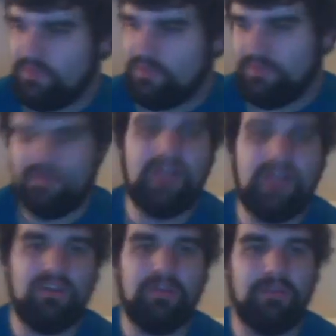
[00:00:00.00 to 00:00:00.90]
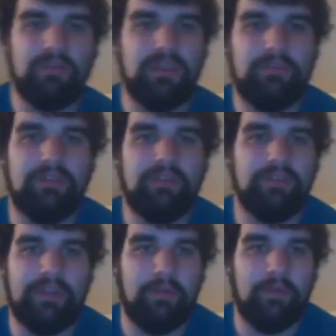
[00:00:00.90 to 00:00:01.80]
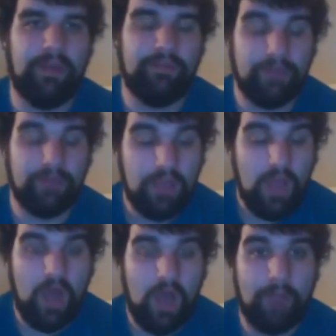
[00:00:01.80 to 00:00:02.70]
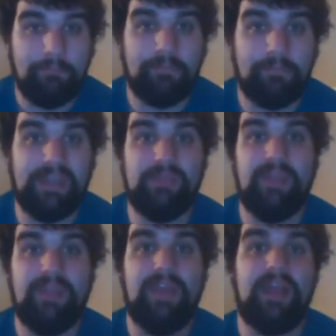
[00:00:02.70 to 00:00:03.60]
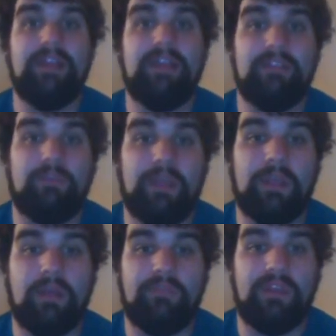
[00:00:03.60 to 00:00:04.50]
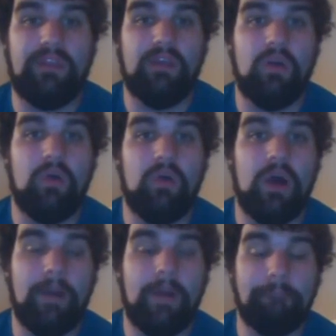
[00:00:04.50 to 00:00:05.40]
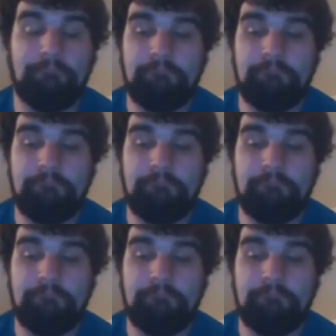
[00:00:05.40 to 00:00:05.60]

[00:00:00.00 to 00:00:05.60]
Sell a couple games here and there, whatever. But anyway, that ends this pickup video.